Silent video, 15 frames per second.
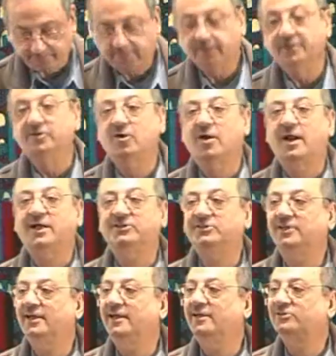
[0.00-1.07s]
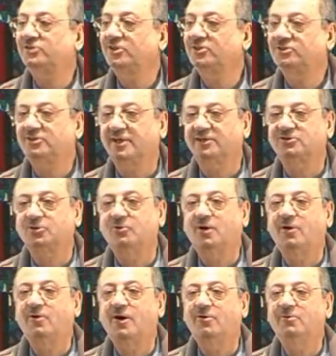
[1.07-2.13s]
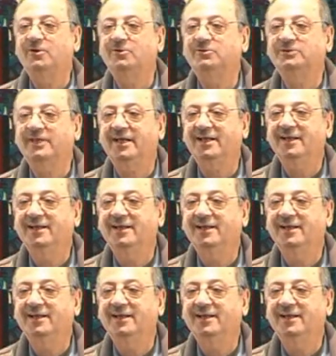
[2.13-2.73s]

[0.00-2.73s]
You are asking a sister, so how will you say?